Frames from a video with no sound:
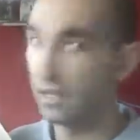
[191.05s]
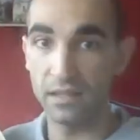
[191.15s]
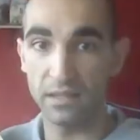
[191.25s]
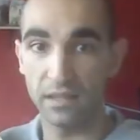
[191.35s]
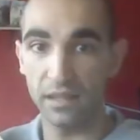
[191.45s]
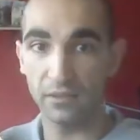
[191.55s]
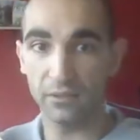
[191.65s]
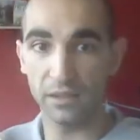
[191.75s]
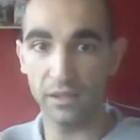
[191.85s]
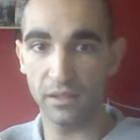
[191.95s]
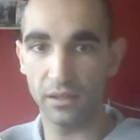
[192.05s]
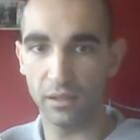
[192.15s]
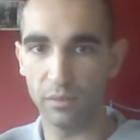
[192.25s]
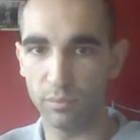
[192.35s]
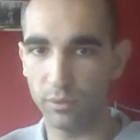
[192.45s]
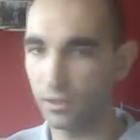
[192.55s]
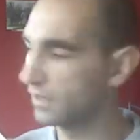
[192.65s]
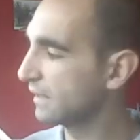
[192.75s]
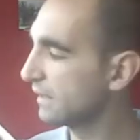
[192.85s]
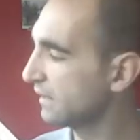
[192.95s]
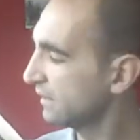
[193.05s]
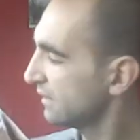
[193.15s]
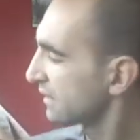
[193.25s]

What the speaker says: celery, broccoli,